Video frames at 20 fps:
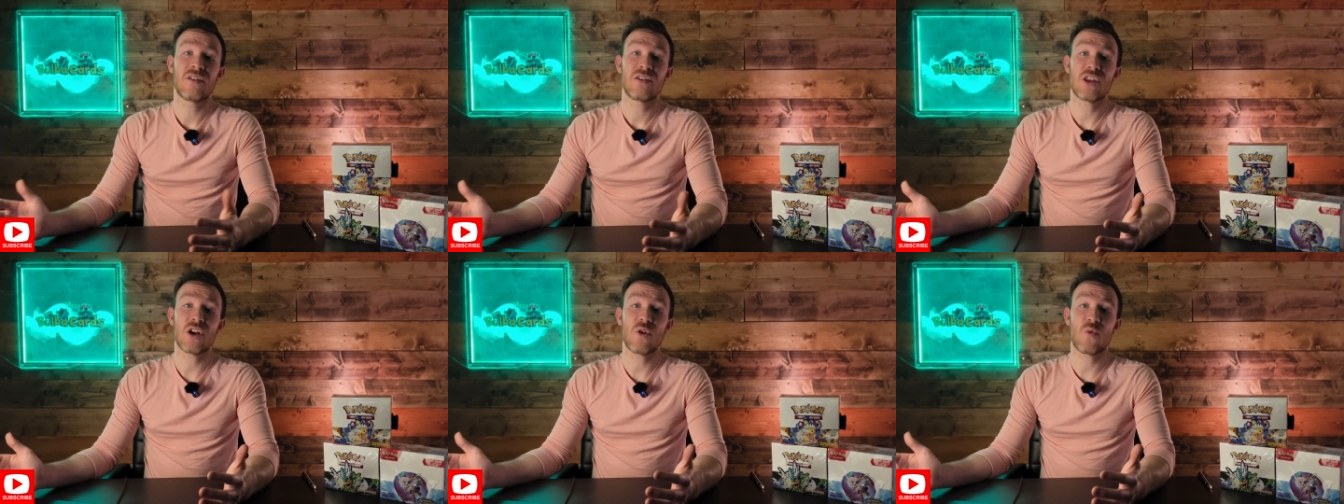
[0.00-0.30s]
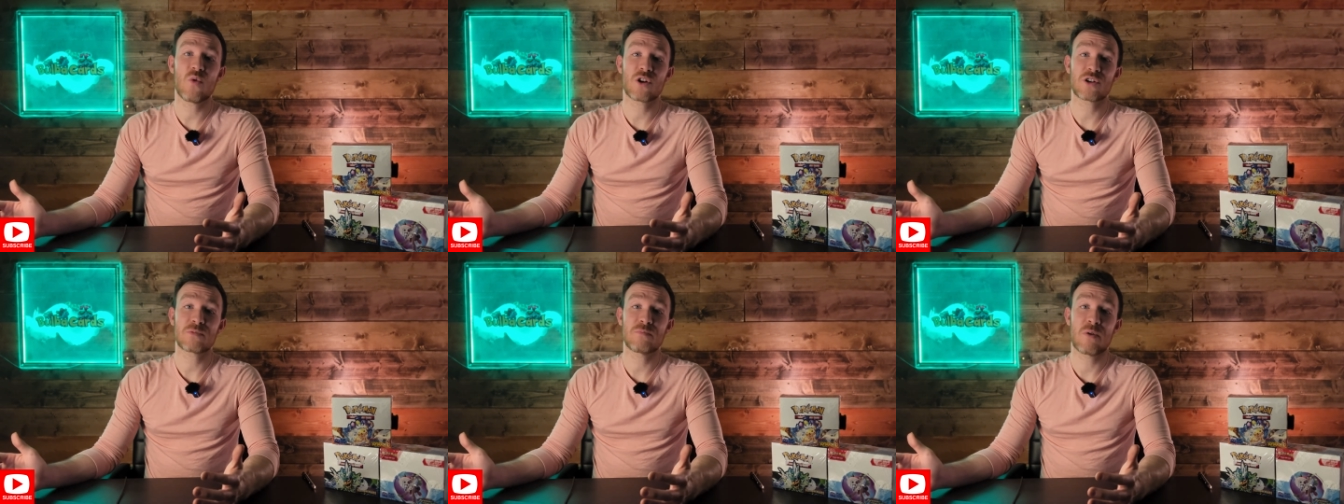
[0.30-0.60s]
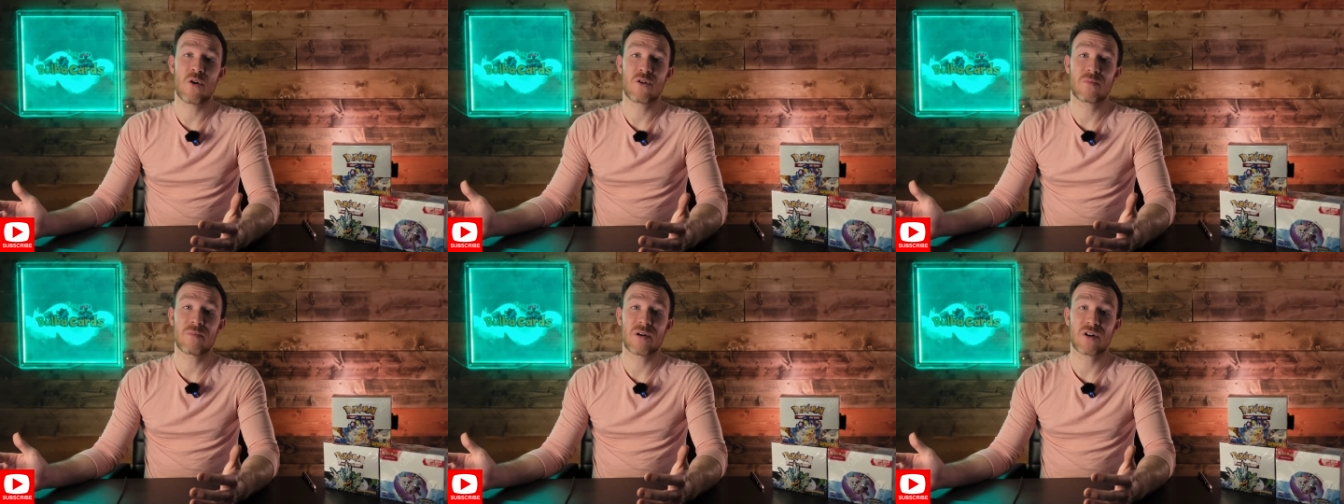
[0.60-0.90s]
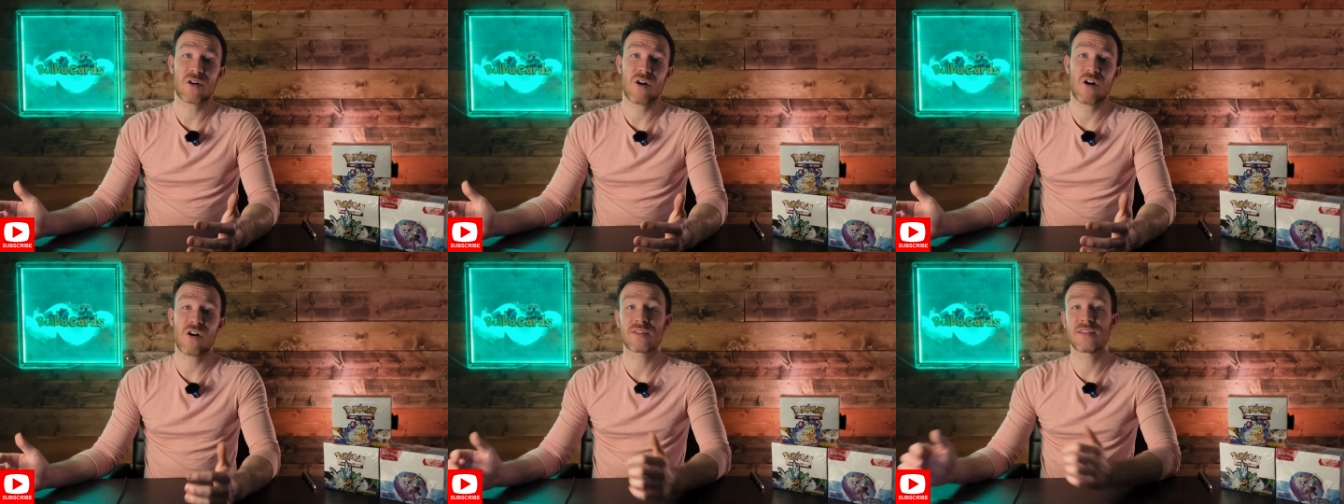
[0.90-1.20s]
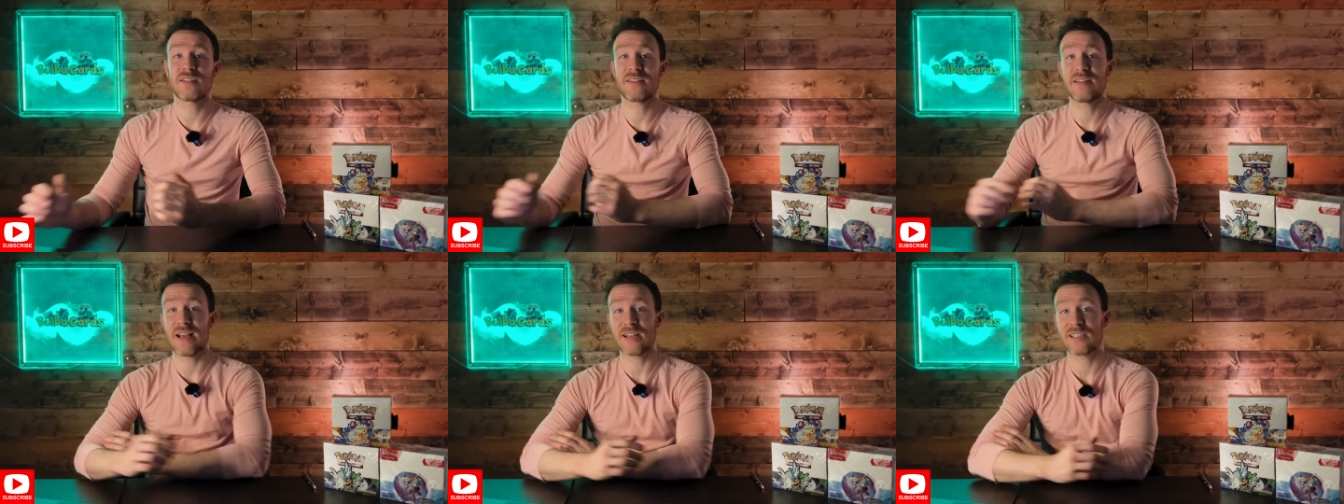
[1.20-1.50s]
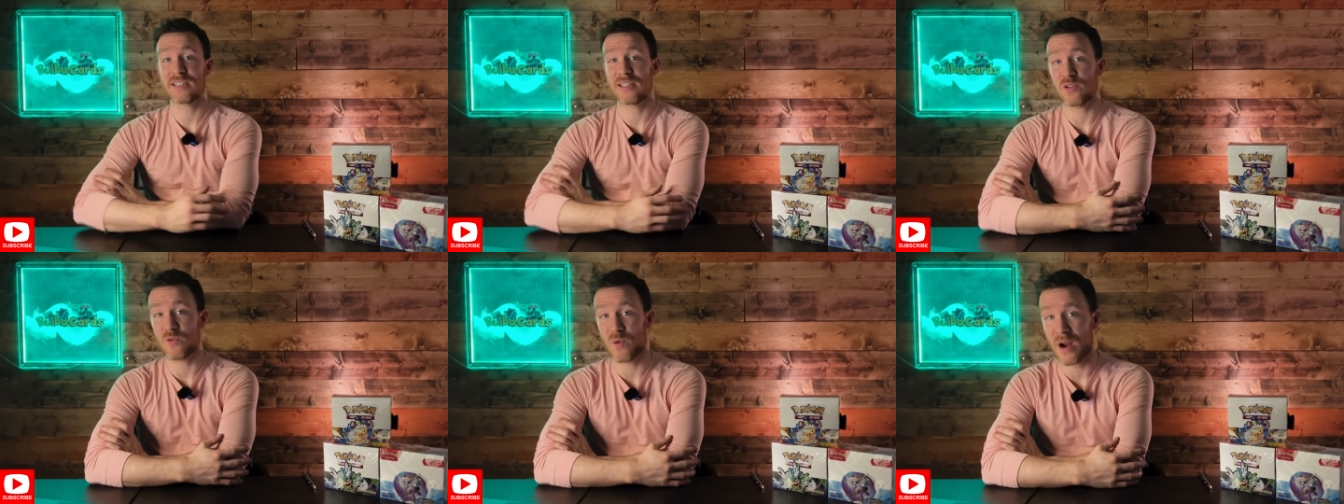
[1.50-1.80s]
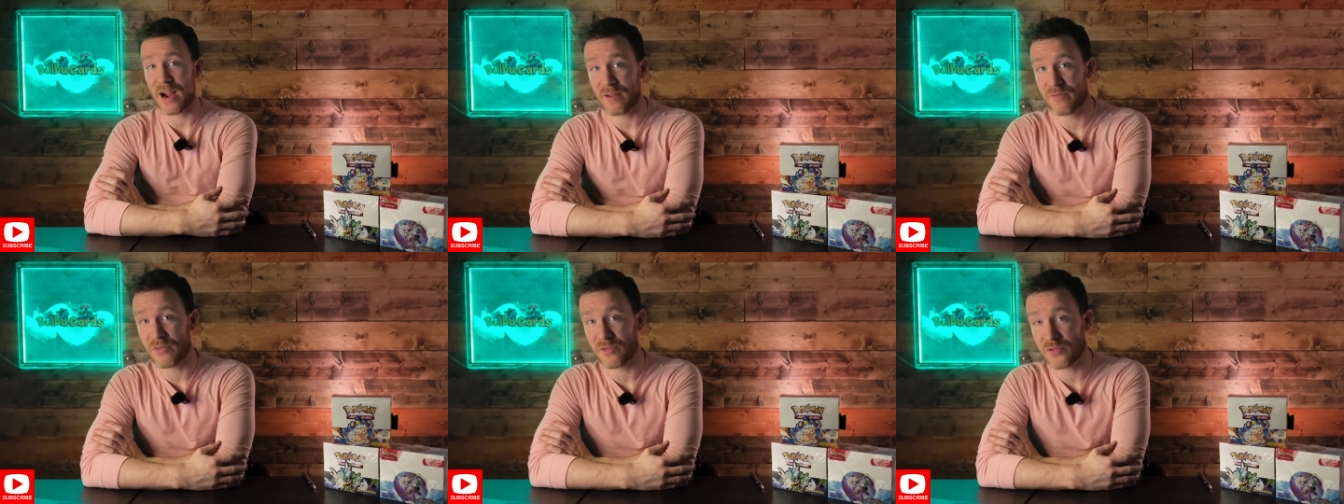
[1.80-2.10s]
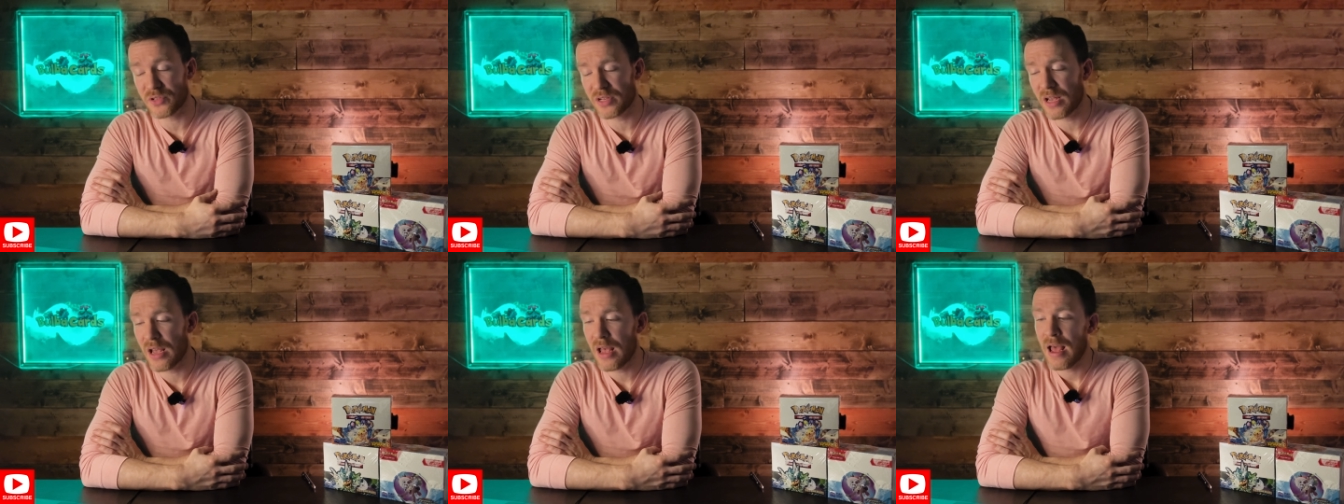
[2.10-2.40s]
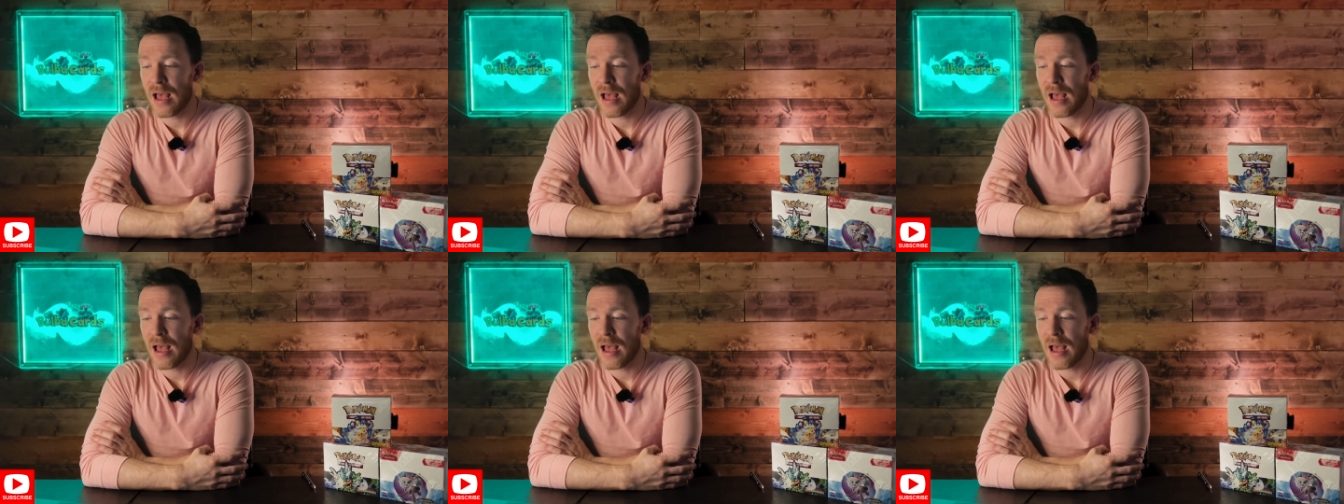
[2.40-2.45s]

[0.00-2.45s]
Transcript: the worst Pokemon cards in Destined Rivals.